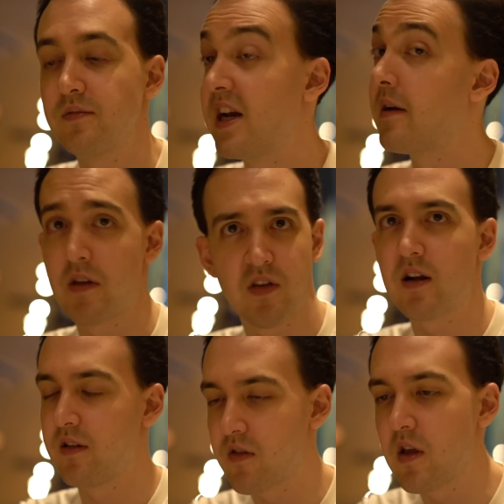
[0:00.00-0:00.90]
Yeah,
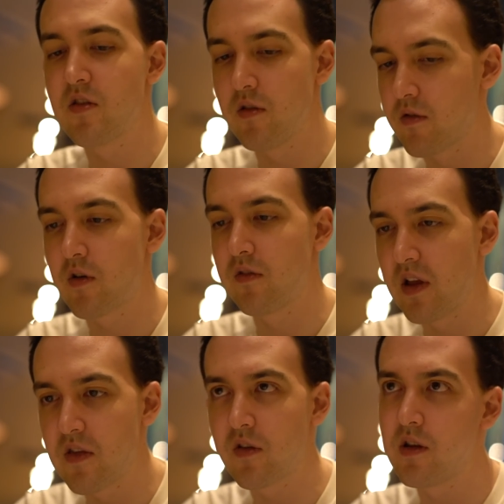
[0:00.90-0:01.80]
exactly. It's you know, it's got
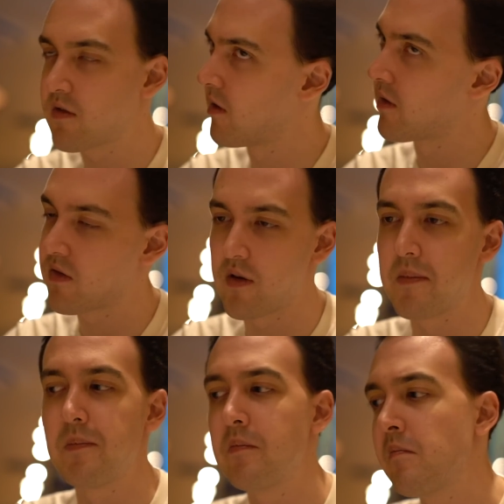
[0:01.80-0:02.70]
density. It's got
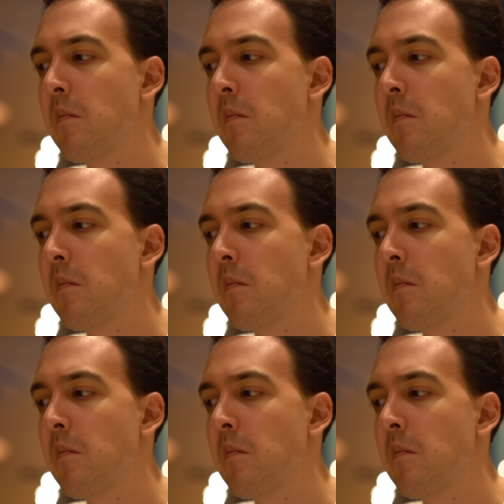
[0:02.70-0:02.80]
some